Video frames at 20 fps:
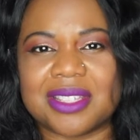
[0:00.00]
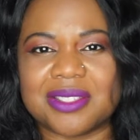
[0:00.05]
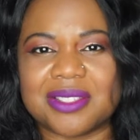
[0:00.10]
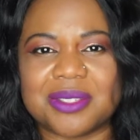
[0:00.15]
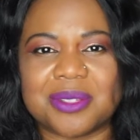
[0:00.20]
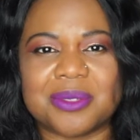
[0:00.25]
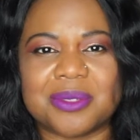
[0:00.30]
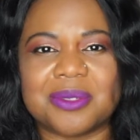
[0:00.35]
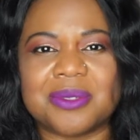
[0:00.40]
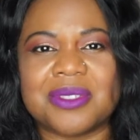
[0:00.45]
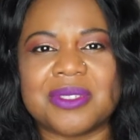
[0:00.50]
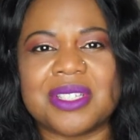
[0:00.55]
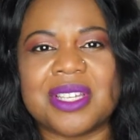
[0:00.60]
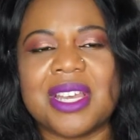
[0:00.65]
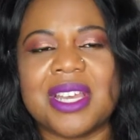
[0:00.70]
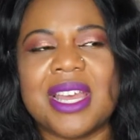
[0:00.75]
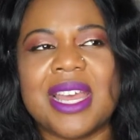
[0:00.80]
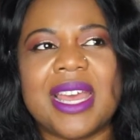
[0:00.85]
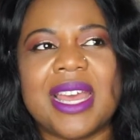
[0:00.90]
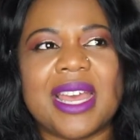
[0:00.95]
sold.
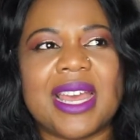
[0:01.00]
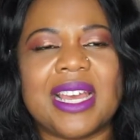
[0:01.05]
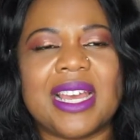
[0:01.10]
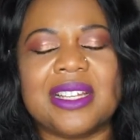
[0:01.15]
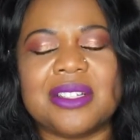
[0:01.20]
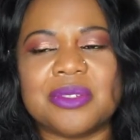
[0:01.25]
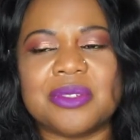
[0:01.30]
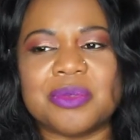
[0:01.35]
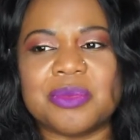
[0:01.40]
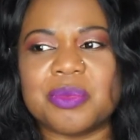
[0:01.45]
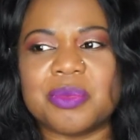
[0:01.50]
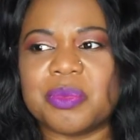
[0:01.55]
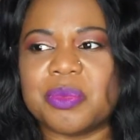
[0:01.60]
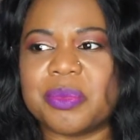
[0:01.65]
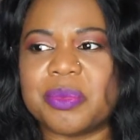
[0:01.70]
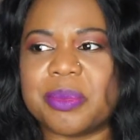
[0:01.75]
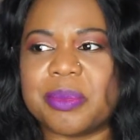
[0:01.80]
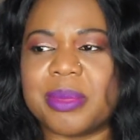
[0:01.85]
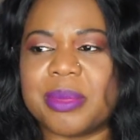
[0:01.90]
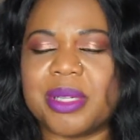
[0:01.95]
And
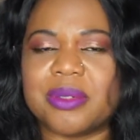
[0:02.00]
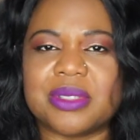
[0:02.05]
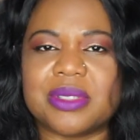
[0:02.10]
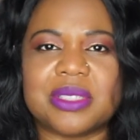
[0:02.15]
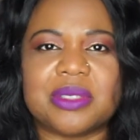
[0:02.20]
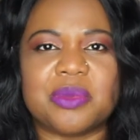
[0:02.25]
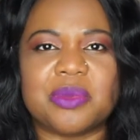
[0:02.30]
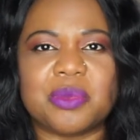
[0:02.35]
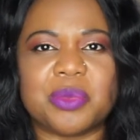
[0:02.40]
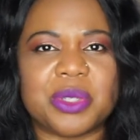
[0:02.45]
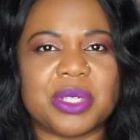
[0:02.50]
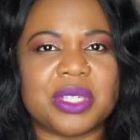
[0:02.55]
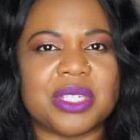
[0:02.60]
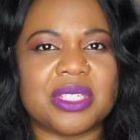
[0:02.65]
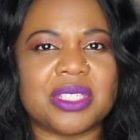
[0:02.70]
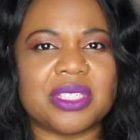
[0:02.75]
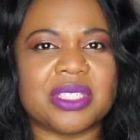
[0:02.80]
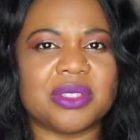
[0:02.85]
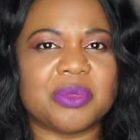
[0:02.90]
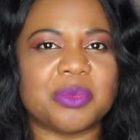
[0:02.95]
mouth
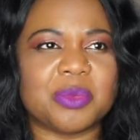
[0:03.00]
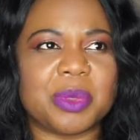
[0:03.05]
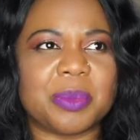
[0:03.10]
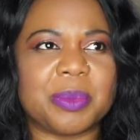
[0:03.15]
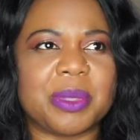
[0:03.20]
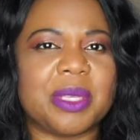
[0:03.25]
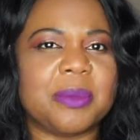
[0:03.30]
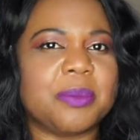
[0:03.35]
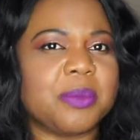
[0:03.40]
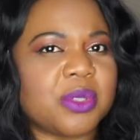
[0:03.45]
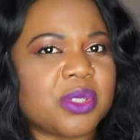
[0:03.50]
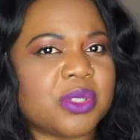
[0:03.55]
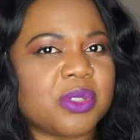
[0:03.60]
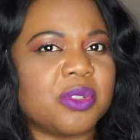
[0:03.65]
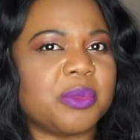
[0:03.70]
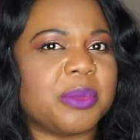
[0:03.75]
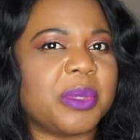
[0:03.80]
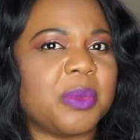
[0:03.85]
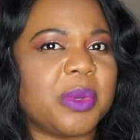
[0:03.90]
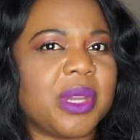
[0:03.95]
word when people saw
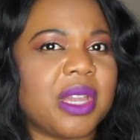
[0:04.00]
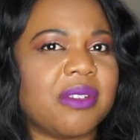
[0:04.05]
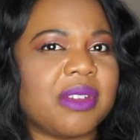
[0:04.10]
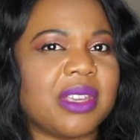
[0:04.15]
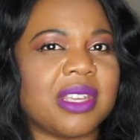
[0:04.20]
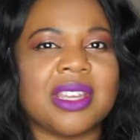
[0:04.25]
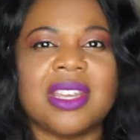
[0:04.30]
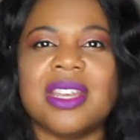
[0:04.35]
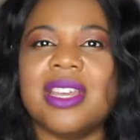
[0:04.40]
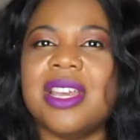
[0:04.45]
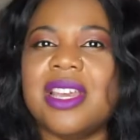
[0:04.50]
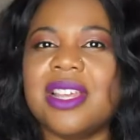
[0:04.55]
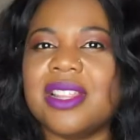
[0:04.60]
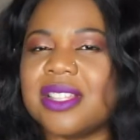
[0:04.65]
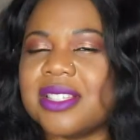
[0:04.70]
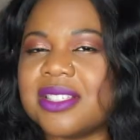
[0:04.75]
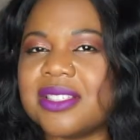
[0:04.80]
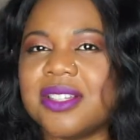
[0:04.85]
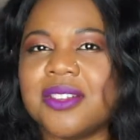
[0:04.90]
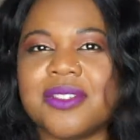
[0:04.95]
me wearing the
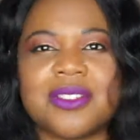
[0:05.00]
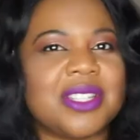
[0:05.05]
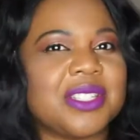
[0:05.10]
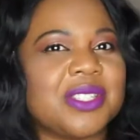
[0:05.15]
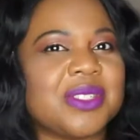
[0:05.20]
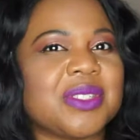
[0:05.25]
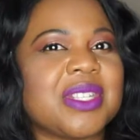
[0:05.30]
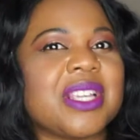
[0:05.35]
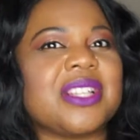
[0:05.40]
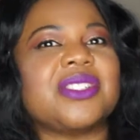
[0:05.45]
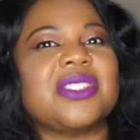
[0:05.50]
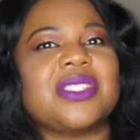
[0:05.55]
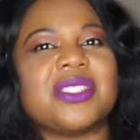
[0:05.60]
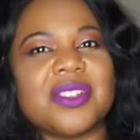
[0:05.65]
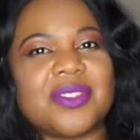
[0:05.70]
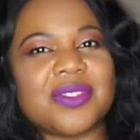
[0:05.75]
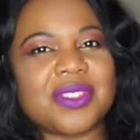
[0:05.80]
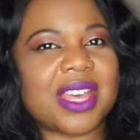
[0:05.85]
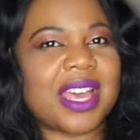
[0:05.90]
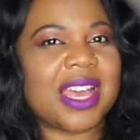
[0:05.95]
stuff, because it's actually
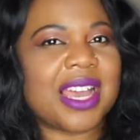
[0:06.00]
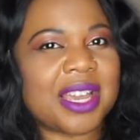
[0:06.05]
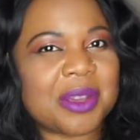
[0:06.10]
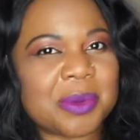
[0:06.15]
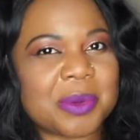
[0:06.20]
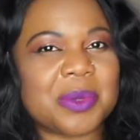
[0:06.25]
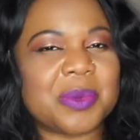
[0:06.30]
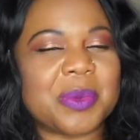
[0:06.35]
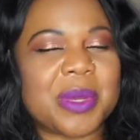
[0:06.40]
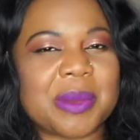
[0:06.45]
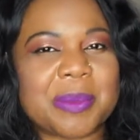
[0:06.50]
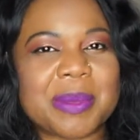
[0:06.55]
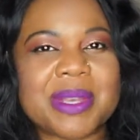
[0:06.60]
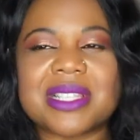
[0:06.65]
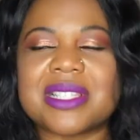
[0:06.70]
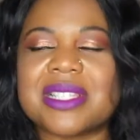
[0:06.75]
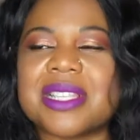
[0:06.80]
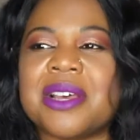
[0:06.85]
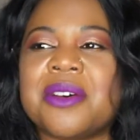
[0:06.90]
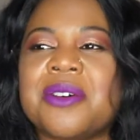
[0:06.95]
stuff that I would wear
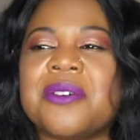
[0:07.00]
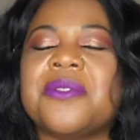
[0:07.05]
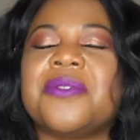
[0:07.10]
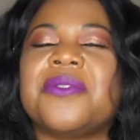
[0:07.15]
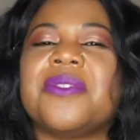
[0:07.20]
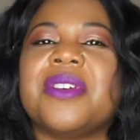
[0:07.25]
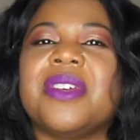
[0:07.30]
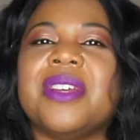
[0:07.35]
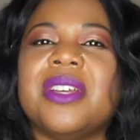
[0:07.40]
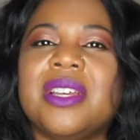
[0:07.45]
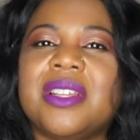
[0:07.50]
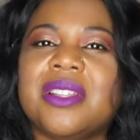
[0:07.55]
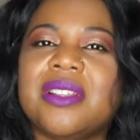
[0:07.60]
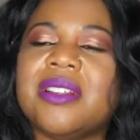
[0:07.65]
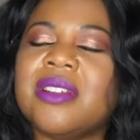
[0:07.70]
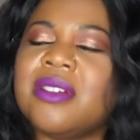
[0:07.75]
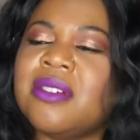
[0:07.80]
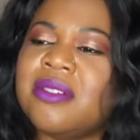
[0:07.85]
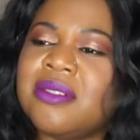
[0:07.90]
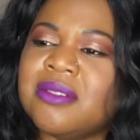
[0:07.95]
myself.
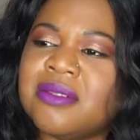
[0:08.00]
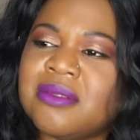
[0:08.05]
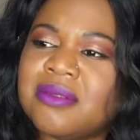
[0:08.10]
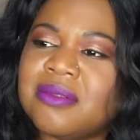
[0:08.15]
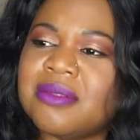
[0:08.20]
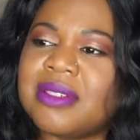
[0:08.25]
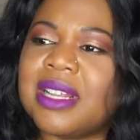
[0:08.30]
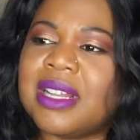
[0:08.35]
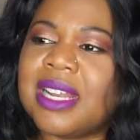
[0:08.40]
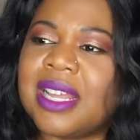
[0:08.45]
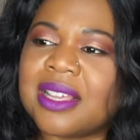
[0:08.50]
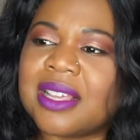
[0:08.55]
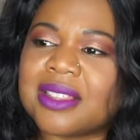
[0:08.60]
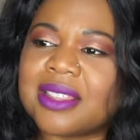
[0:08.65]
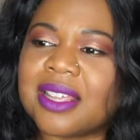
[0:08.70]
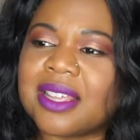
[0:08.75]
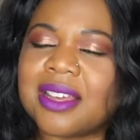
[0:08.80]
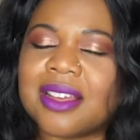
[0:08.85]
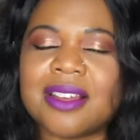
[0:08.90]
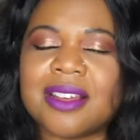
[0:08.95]
Oh, I like
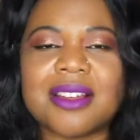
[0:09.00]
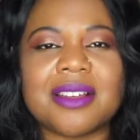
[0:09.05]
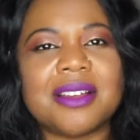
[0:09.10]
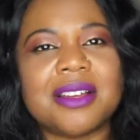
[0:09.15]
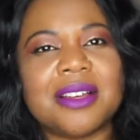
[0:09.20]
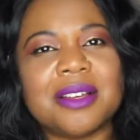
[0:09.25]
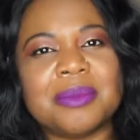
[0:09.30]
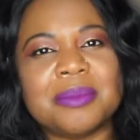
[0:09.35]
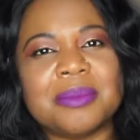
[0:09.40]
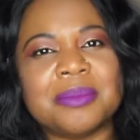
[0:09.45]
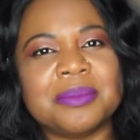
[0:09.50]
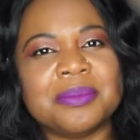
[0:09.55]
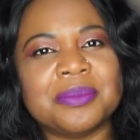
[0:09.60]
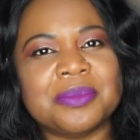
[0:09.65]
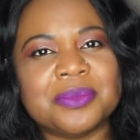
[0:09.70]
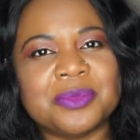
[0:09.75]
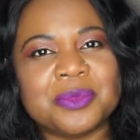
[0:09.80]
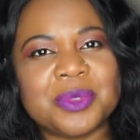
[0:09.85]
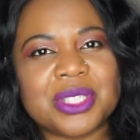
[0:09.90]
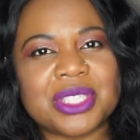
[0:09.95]
that. Where'd
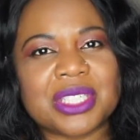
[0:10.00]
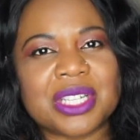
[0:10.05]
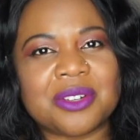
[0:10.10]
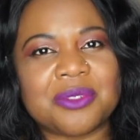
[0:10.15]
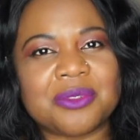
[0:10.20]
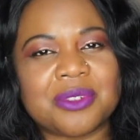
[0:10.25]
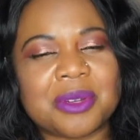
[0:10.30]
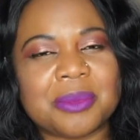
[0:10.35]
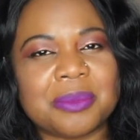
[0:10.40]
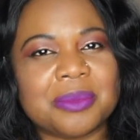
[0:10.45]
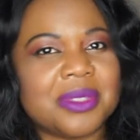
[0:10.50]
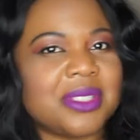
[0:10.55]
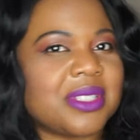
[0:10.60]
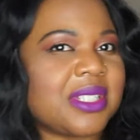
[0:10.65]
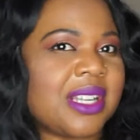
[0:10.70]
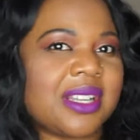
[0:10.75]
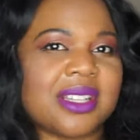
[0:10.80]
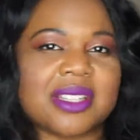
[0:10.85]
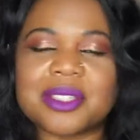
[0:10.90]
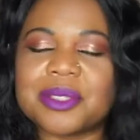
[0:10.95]
you get it from? It's
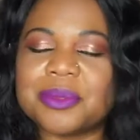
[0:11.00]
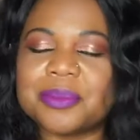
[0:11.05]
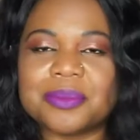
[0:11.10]
like,